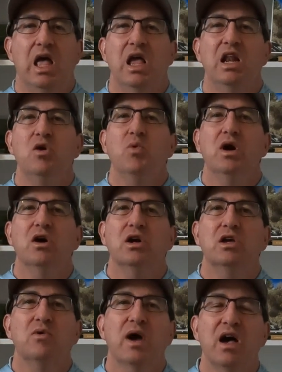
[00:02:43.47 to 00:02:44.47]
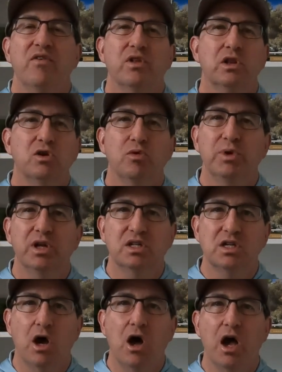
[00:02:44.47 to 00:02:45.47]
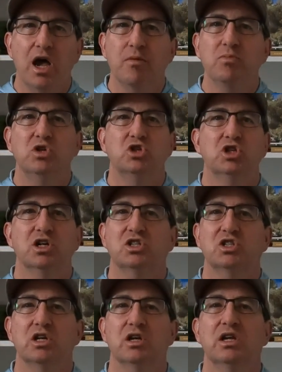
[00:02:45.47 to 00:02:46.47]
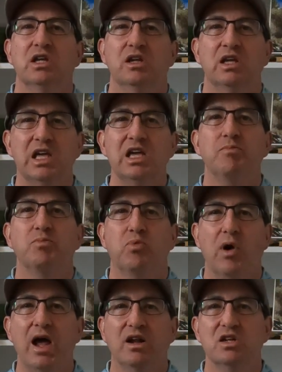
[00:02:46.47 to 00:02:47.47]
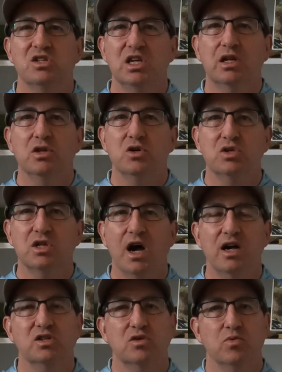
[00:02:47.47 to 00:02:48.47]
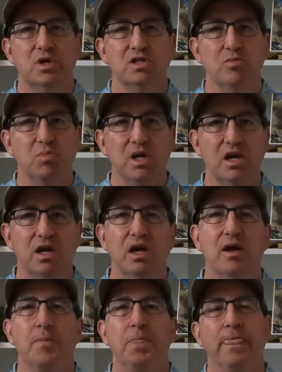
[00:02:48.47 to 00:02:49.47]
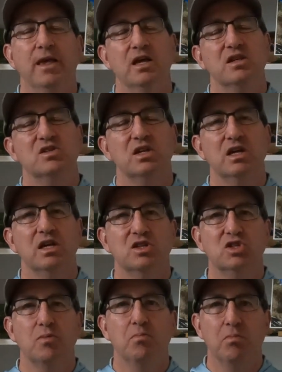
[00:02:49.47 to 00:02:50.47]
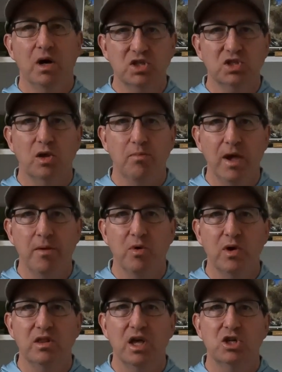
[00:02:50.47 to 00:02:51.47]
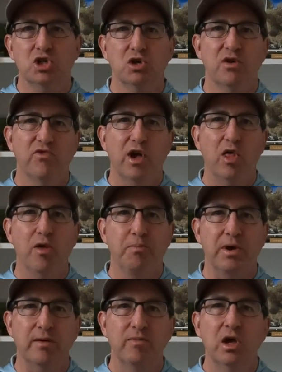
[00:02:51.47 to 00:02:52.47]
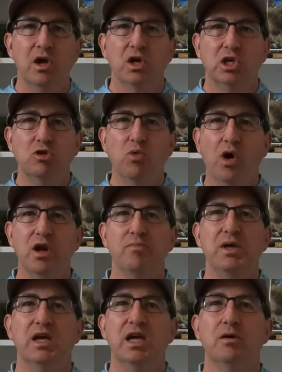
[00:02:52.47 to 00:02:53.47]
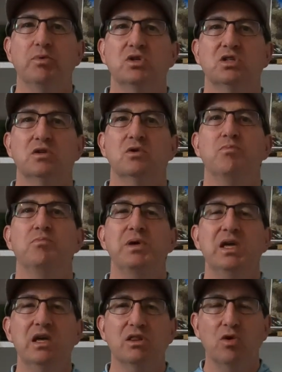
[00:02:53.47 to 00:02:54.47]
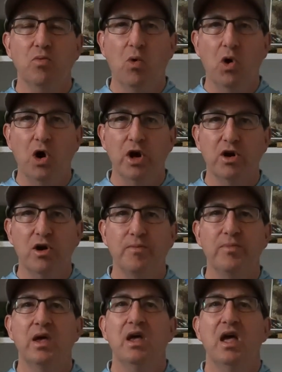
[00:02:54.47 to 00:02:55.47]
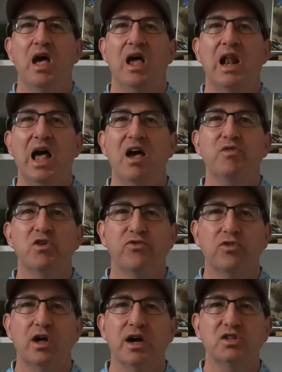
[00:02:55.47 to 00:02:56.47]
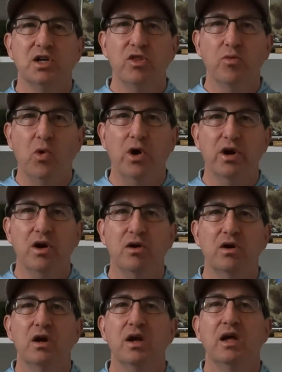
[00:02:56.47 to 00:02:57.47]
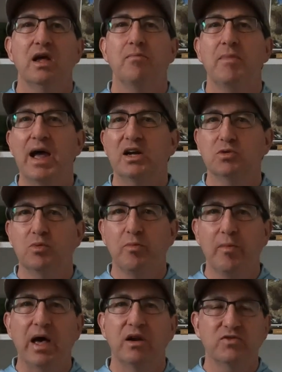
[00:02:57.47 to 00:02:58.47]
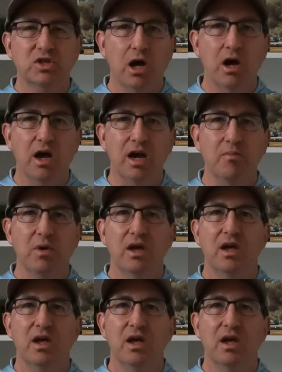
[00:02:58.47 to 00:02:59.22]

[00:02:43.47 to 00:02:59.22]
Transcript: Anywhere you have a little bit of time, just keep practicing those knots. The reason being is it's muscle memory that you're developing. You want to be able to be at the water and have your flies on the water maximum amount of time.